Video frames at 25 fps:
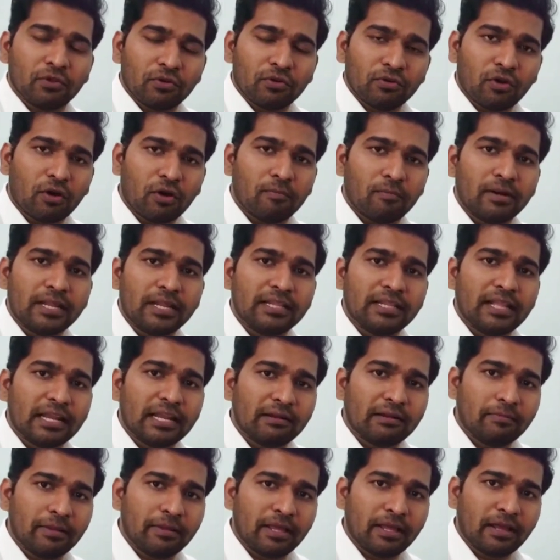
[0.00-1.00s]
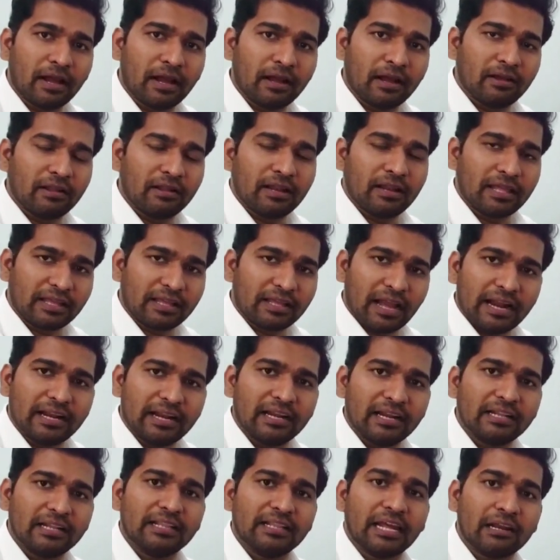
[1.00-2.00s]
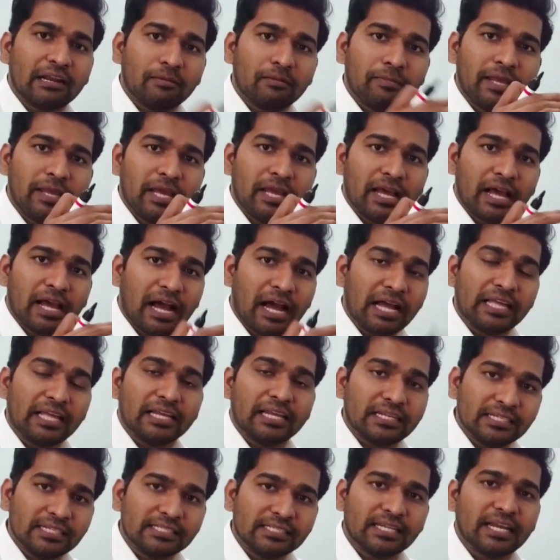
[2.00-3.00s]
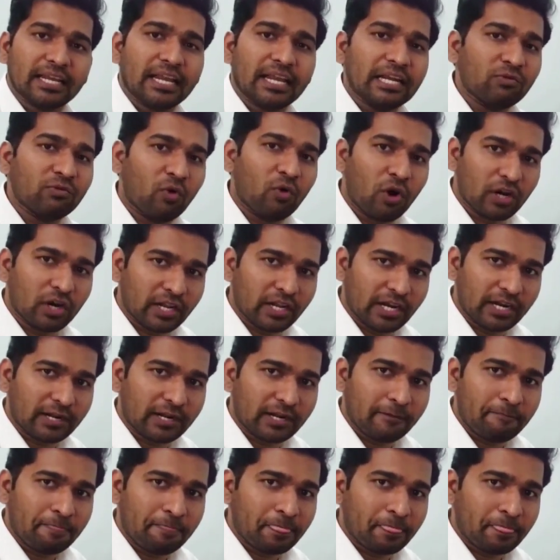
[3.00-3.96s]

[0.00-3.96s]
normally there will be, like ideally there will be higher risk involved in it.